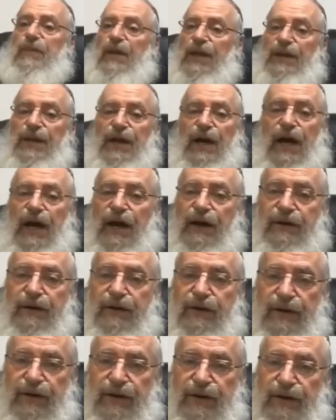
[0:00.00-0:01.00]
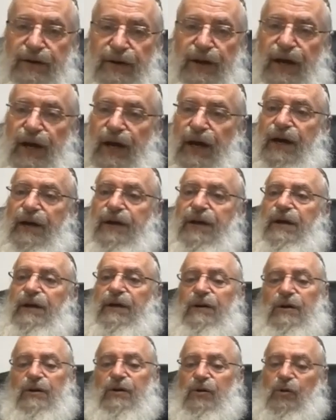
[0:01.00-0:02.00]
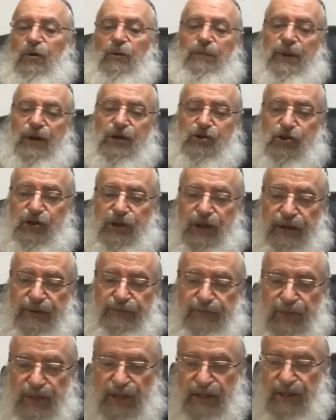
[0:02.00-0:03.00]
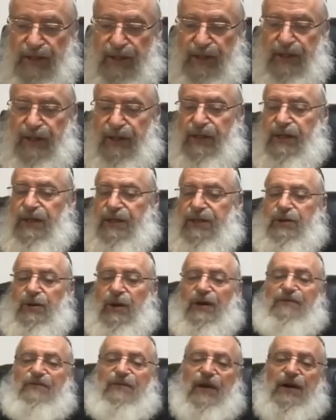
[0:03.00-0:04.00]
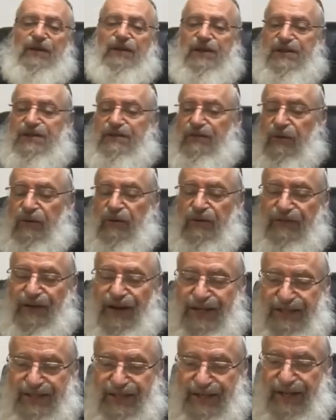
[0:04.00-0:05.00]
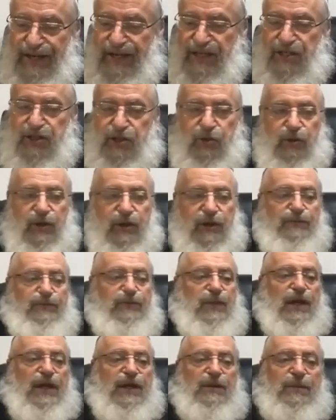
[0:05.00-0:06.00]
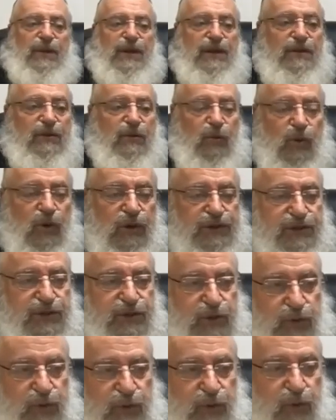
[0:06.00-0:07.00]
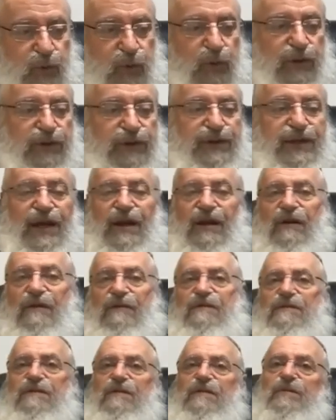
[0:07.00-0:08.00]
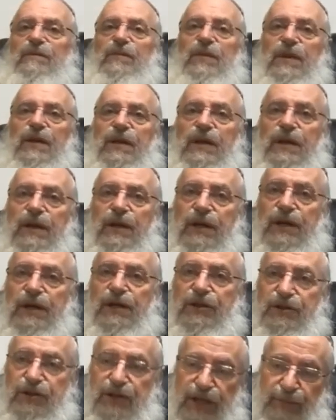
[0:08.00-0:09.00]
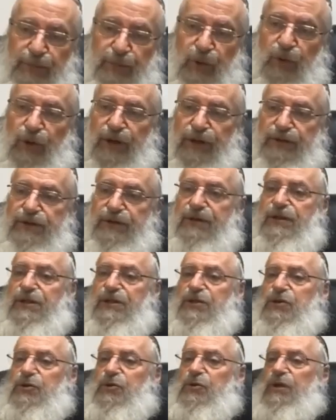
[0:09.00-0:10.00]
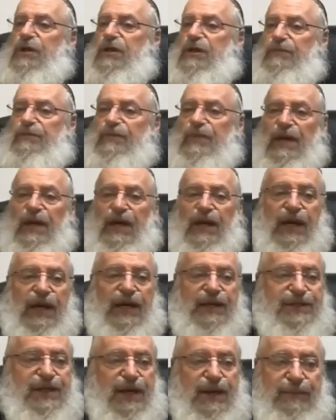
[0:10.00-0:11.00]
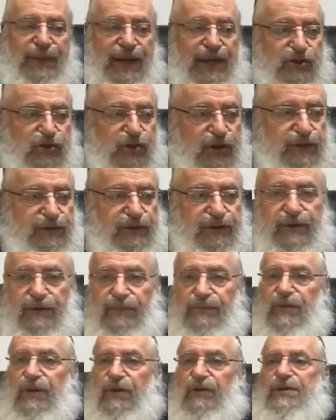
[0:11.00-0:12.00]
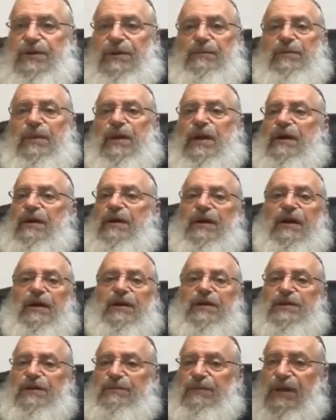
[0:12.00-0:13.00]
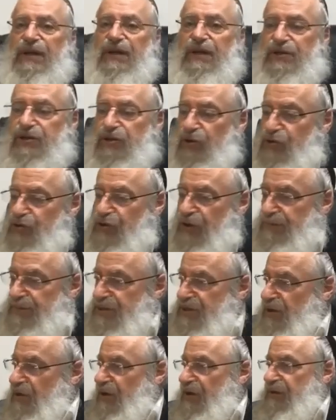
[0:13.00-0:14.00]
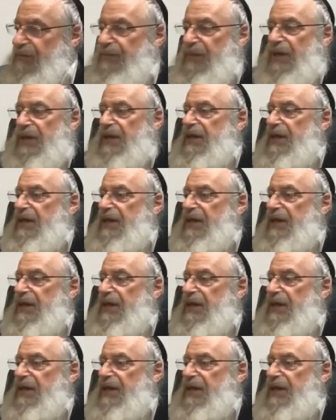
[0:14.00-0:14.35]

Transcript: nahara upashtei. So I find this a very fascinating sugya. Anybody that wants to delve deeper into this sugya, as I mentioned, there's a big arichas of Minchas Osha Psochim,